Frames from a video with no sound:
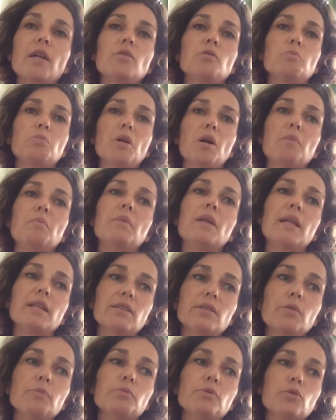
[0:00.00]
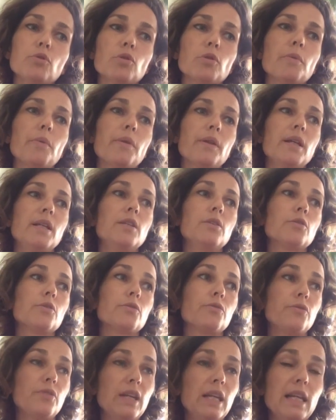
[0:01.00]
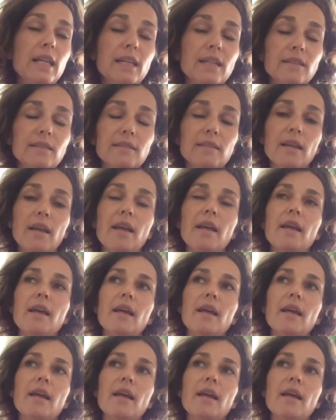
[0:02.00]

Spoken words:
to become less absorbed in your feelings,